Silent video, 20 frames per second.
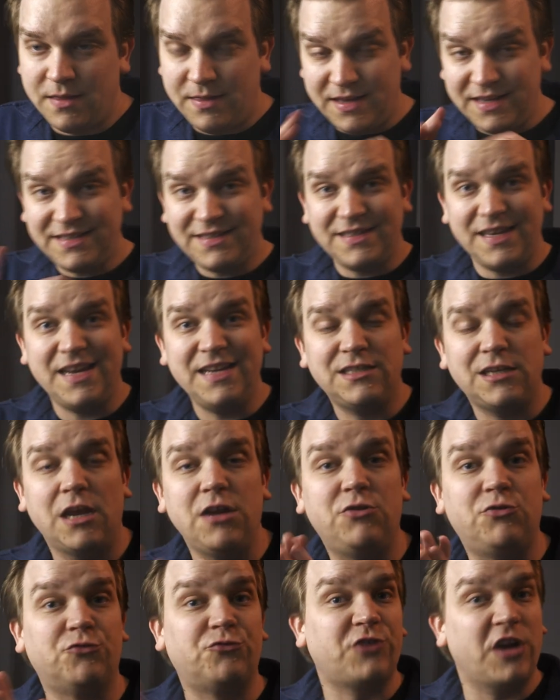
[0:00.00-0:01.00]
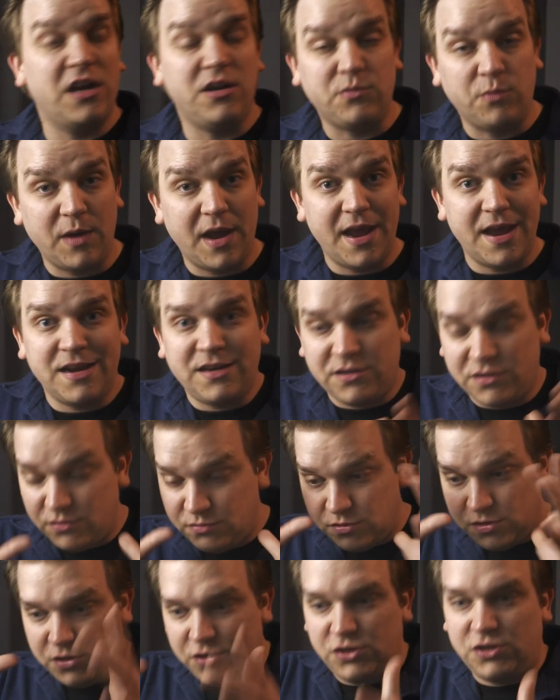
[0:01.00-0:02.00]
This is a great way
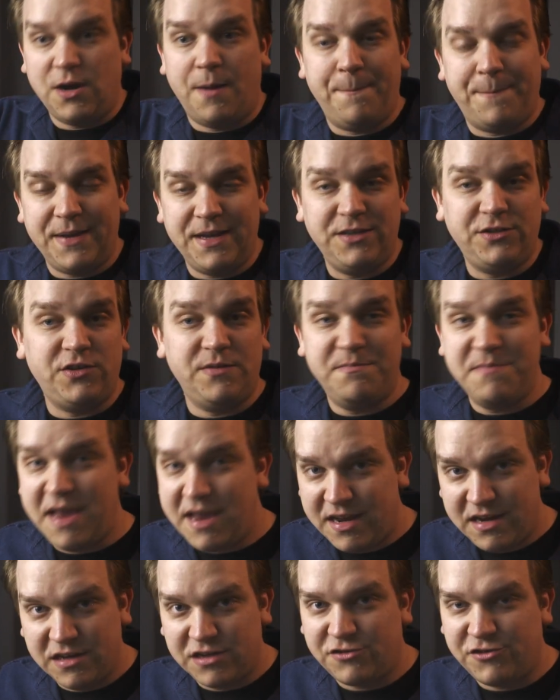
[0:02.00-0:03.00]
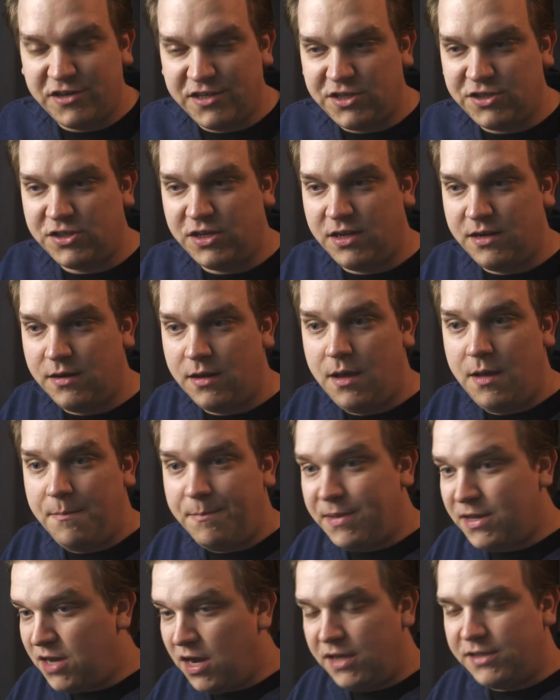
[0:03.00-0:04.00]
to jump into making a transition
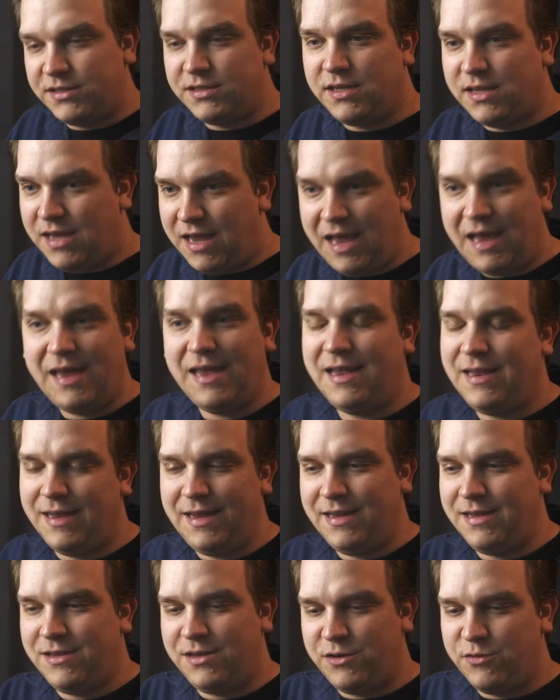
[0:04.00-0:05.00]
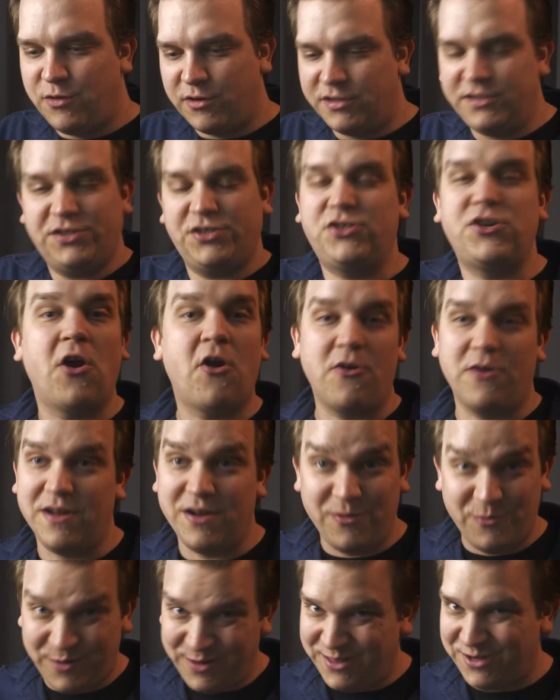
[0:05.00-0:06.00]
because you are
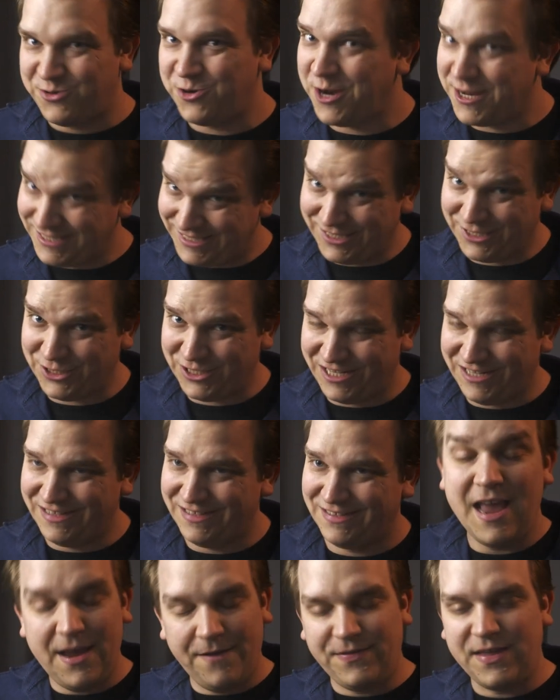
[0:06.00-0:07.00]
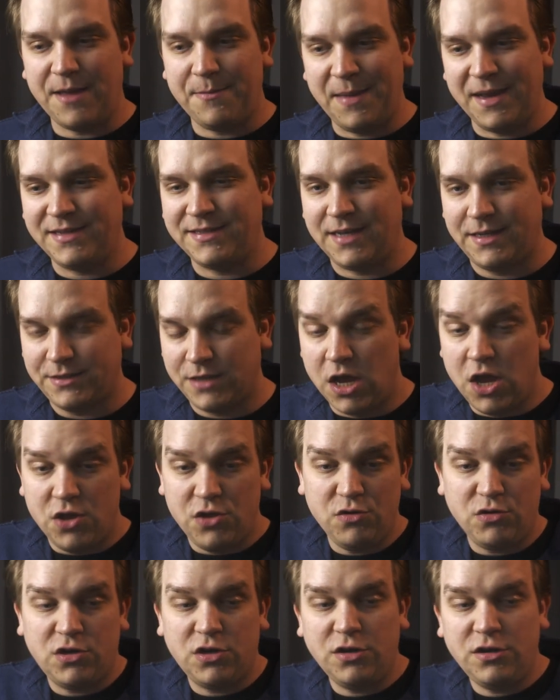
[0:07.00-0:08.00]
starting with a transition, if that makes sense.
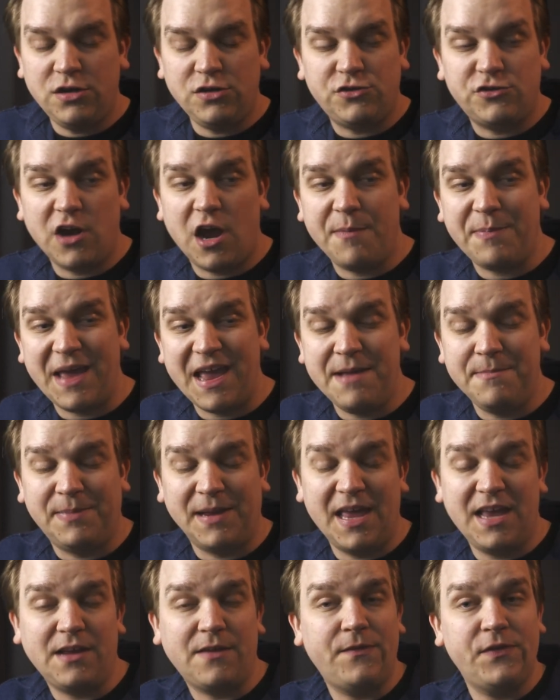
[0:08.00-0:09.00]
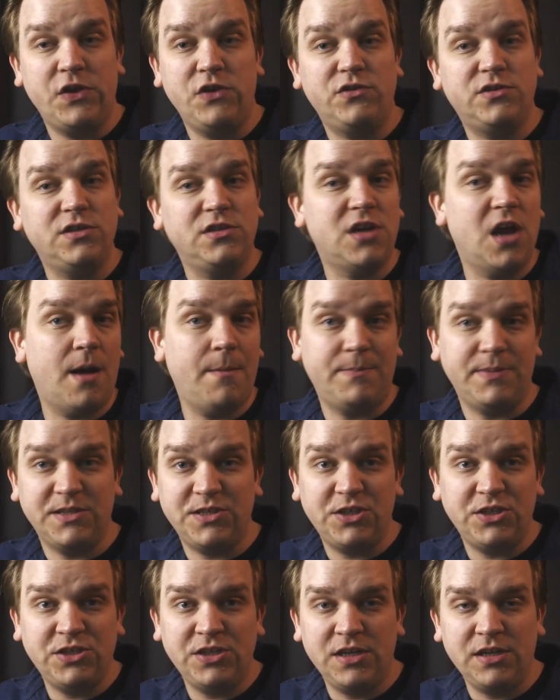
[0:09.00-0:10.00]
You could drop a blank Fusion
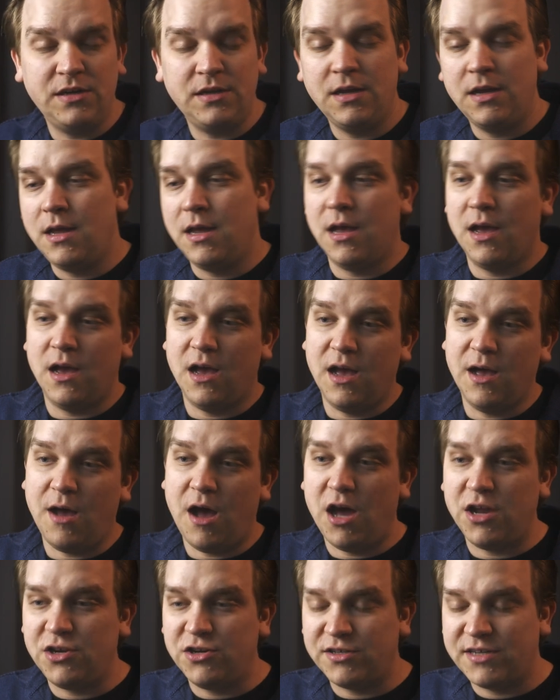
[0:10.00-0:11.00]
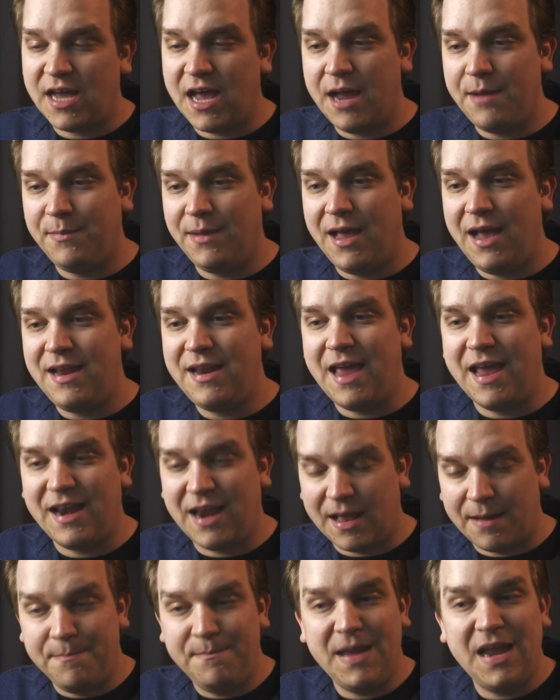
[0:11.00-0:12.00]
composition on your timeline and
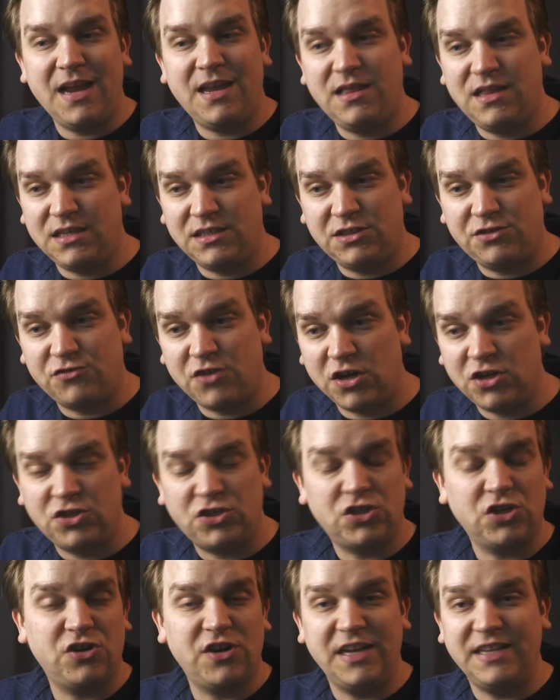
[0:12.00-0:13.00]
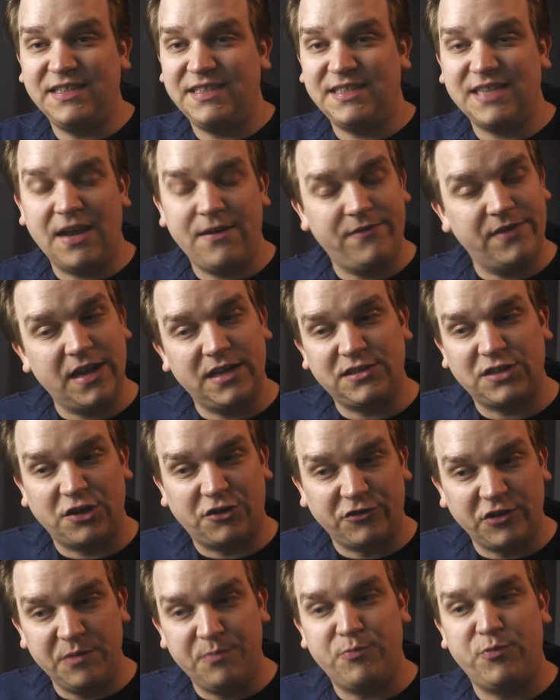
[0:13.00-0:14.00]
like make this structure and save it as a
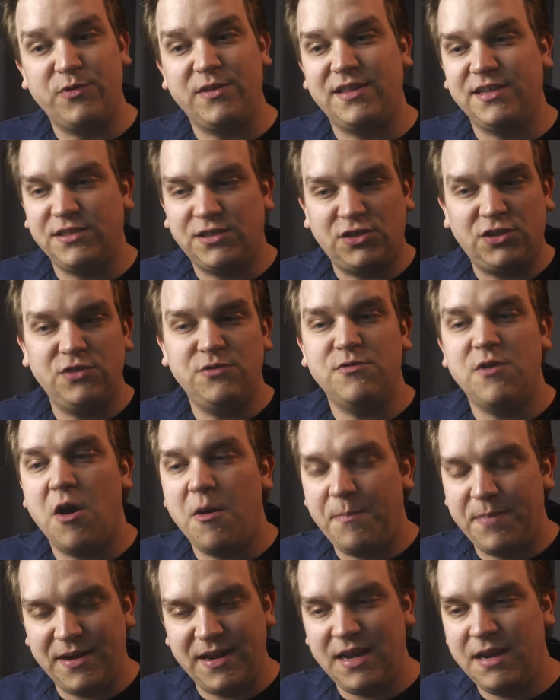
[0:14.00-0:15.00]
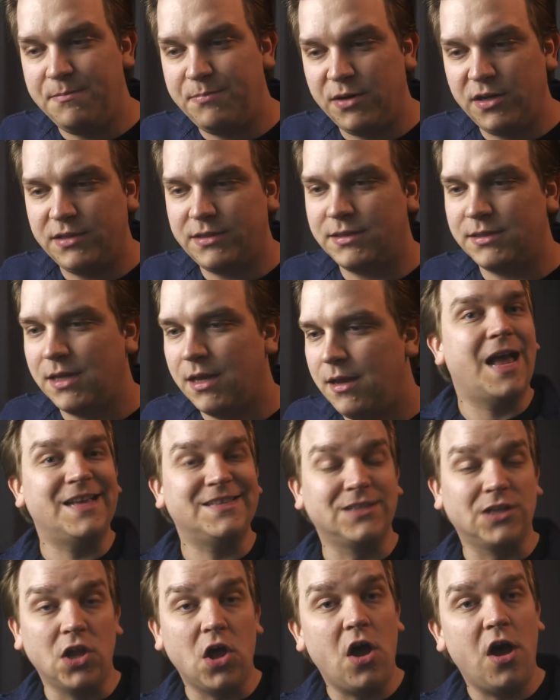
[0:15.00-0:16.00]
group with these two open inputs.
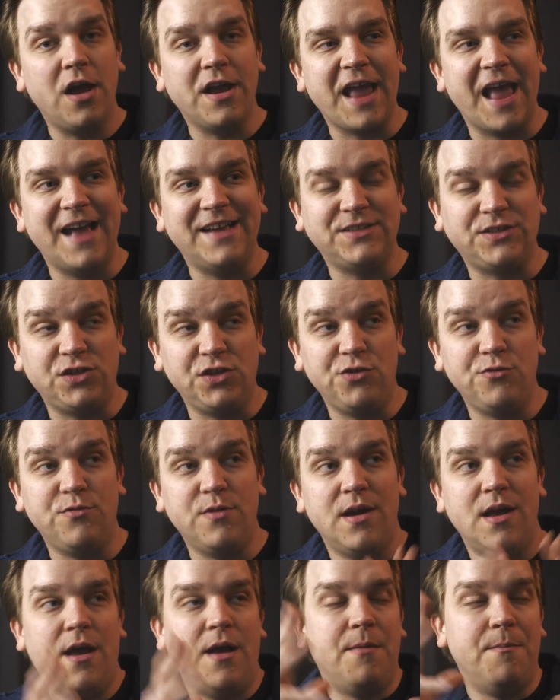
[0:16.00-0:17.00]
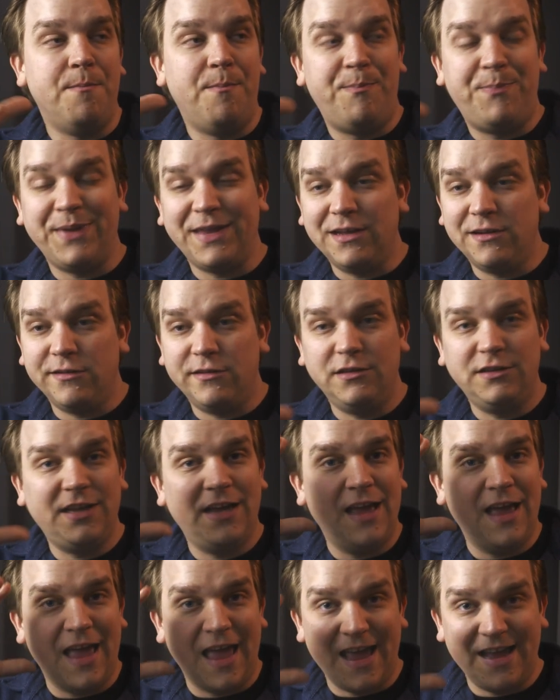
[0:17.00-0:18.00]
As long as you build
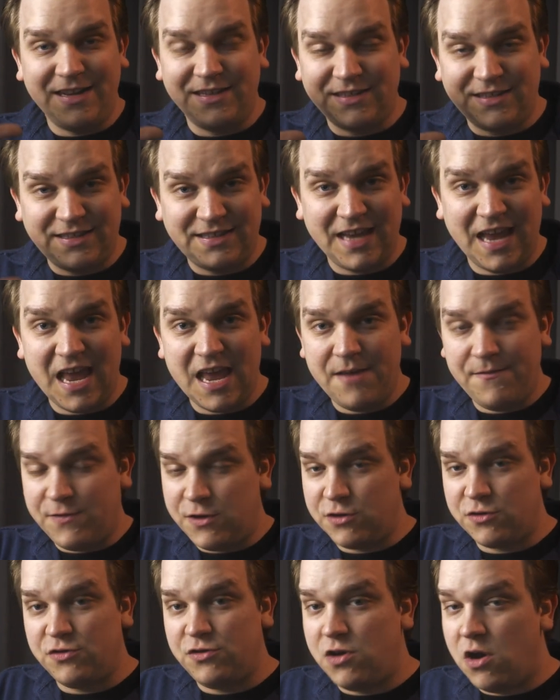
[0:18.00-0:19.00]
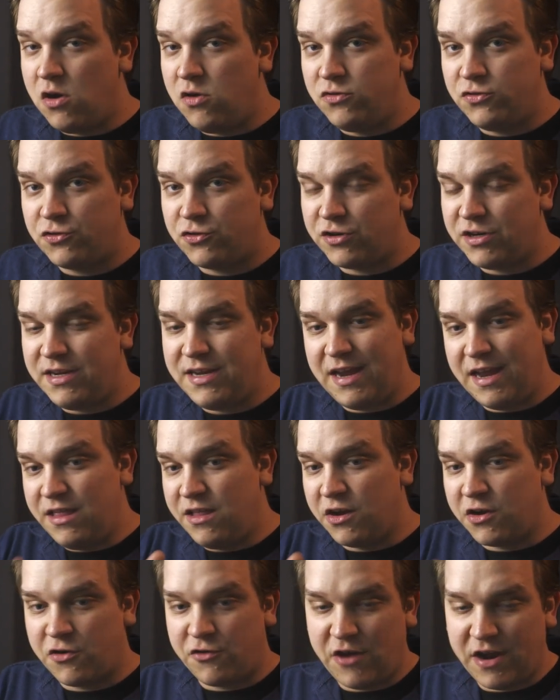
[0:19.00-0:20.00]
and save your node tree in
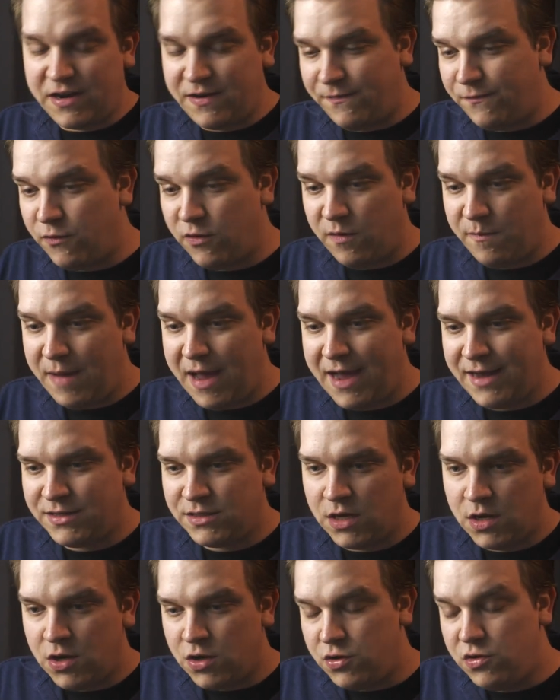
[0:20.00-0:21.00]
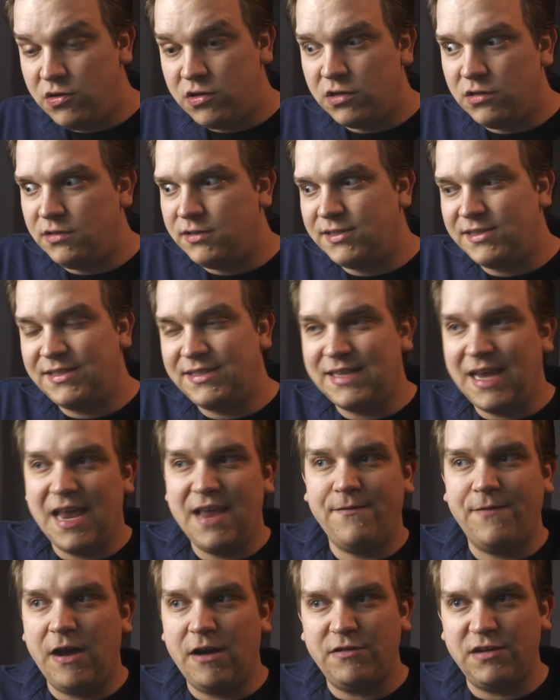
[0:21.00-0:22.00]
the correct format, you could
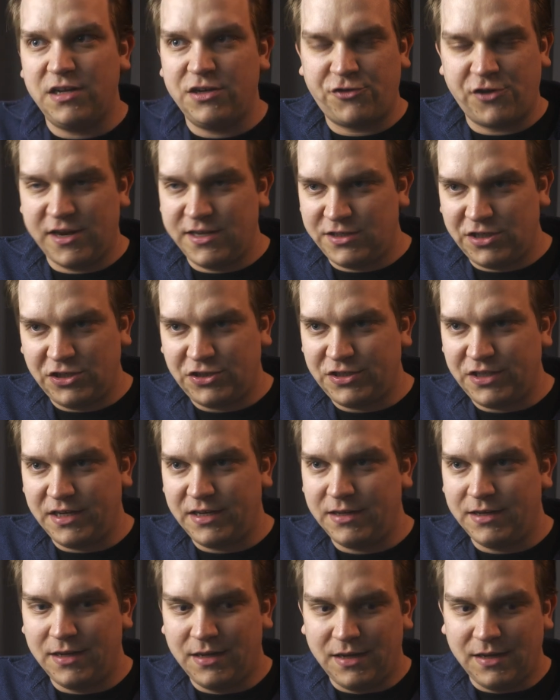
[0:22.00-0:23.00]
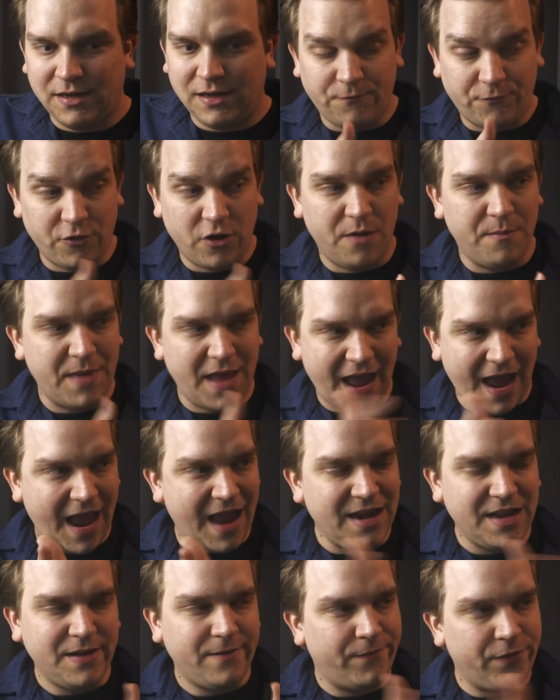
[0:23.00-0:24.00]
save out a transition from
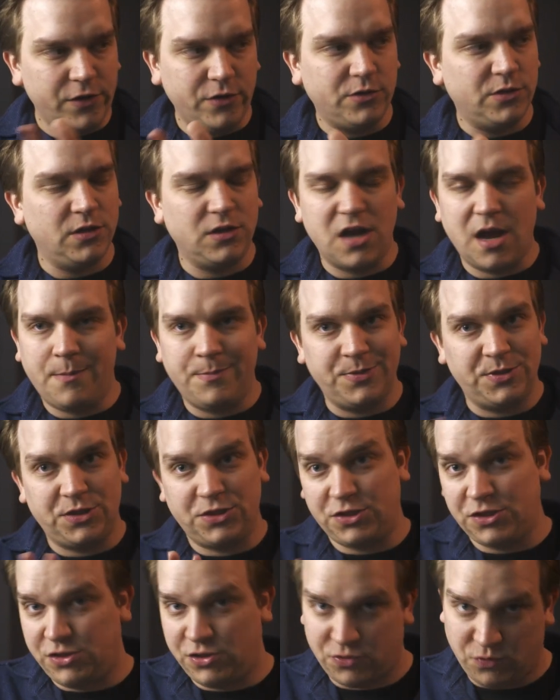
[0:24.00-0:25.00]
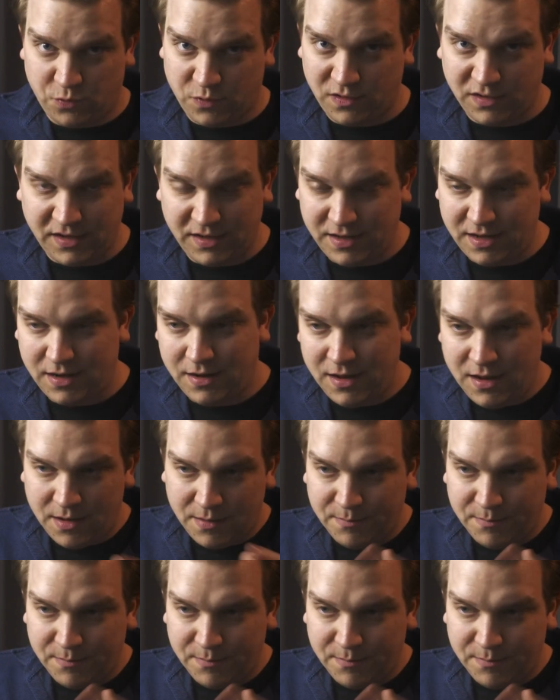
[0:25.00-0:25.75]
any Fusion composition you're working in.